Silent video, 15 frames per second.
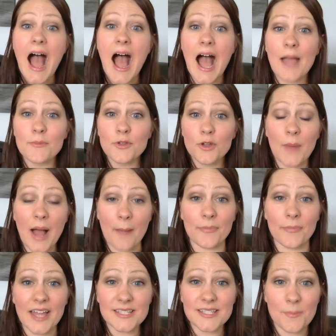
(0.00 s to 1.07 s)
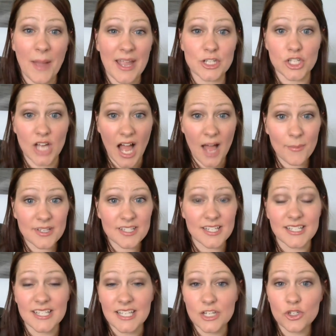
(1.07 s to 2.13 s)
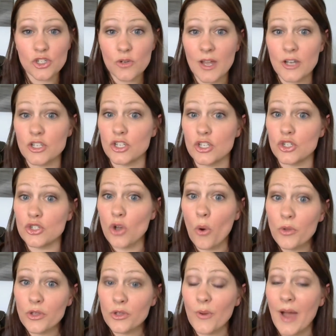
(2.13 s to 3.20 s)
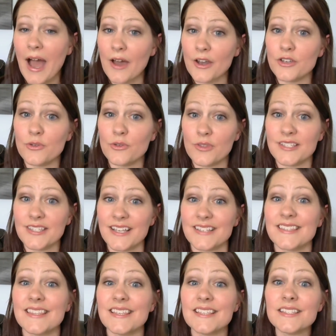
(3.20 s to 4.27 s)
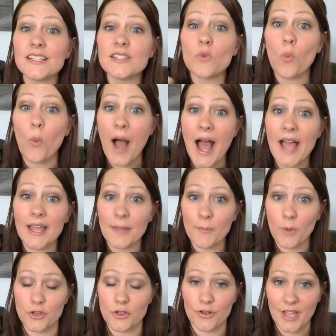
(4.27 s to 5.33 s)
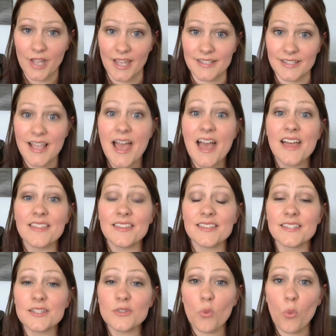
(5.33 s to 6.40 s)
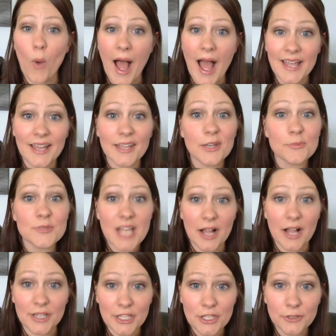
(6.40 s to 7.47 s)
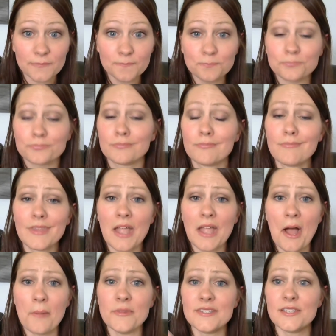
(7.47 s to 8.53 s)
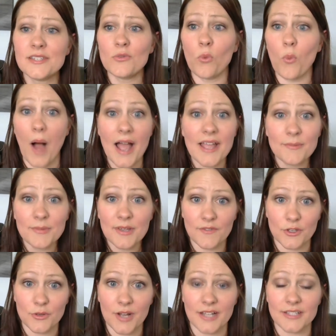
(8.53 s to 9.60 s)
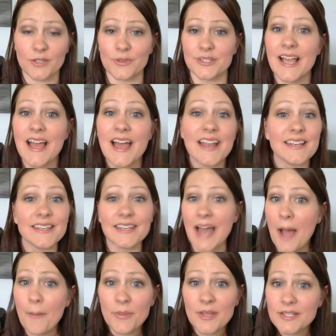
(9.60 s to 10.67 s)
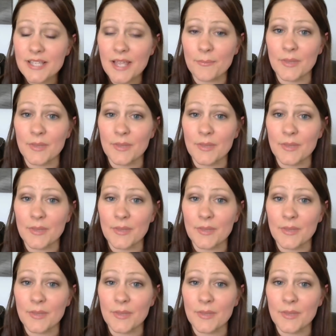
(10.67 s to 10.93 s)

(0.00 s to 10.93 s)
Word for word: I'm your mom. That's my job is to teach you and to show you how to do these things. This is why I'm on your case. This is why I am telling you um, this is why I'm giving you consequence, not because I